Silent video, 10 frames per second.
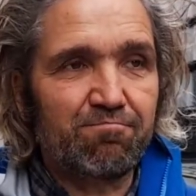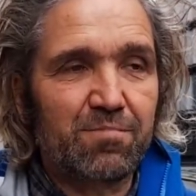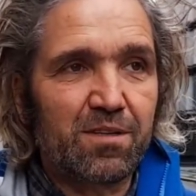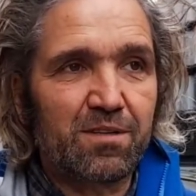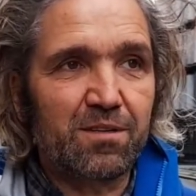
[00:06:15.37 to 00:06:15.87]

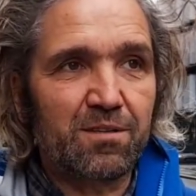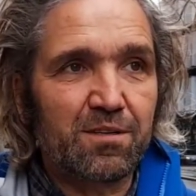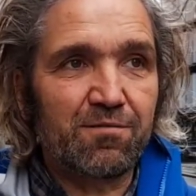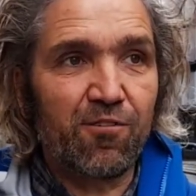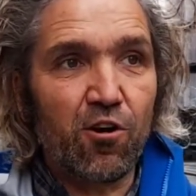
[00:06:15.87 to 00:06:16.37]
the
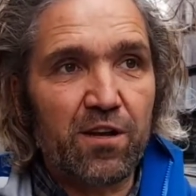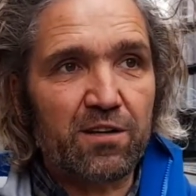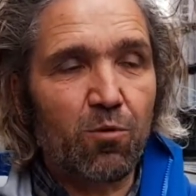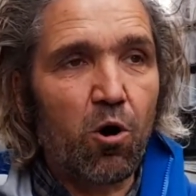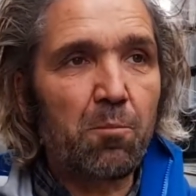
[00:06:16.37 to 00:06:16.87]
verdict
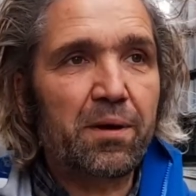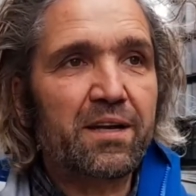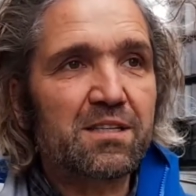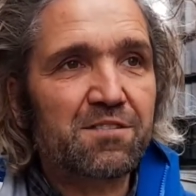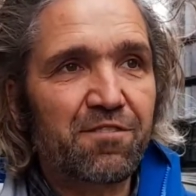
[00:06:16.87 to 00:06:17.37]
won't be in
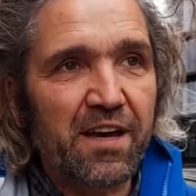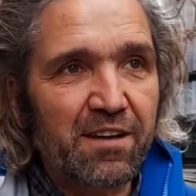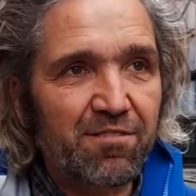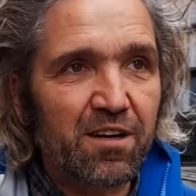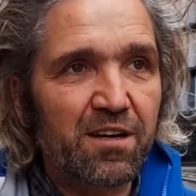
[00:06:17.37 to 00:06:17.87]
his
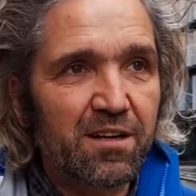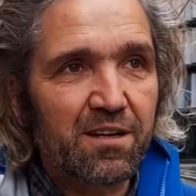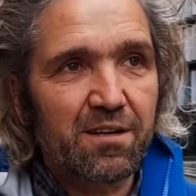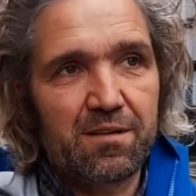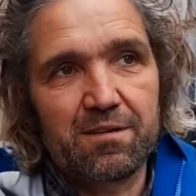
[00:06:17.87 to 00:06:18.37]
favor,
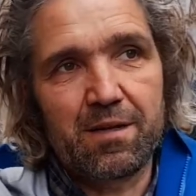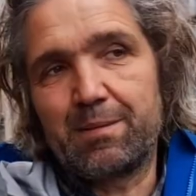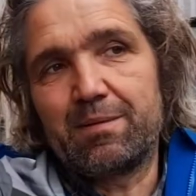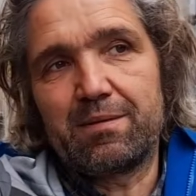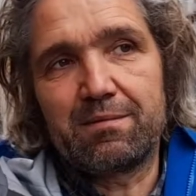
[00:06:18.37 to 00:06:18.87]
and
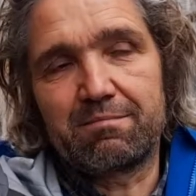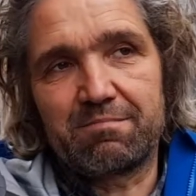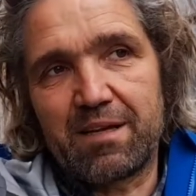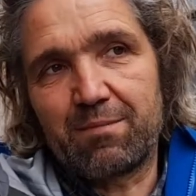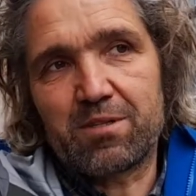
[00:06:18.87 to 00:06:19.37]

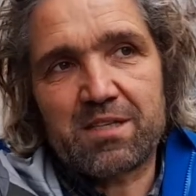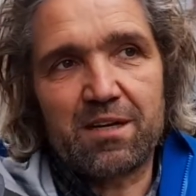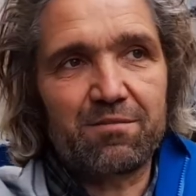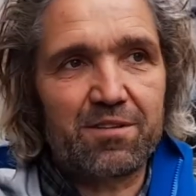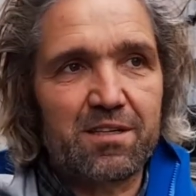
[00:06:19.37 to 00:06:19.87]
there was kind
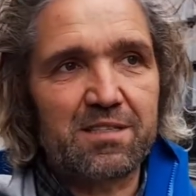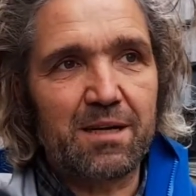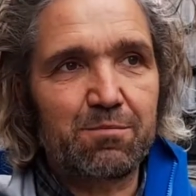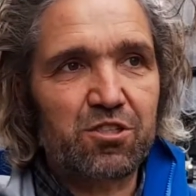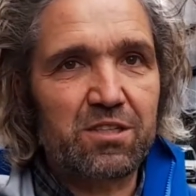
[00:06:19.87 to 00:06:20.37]
of the
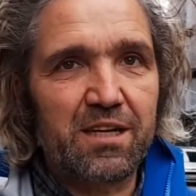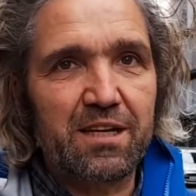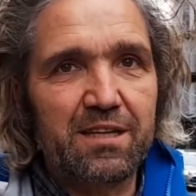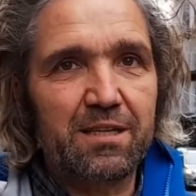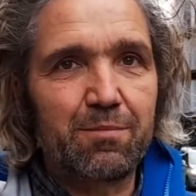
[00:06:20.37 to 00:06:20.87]
assumption
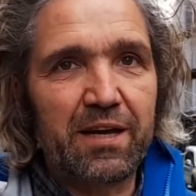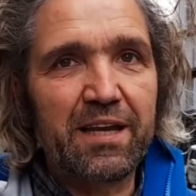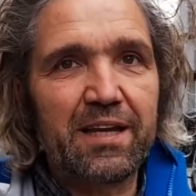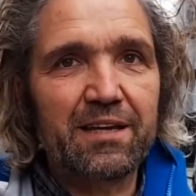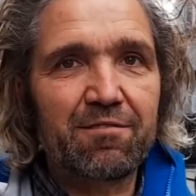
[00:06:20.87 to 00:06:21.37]
nearly in the
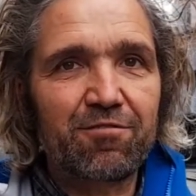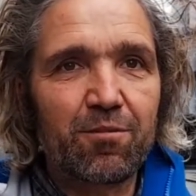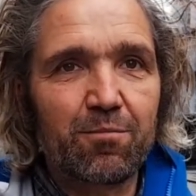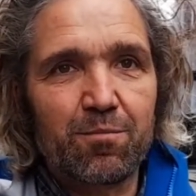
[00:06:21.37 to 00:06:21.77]
beginning from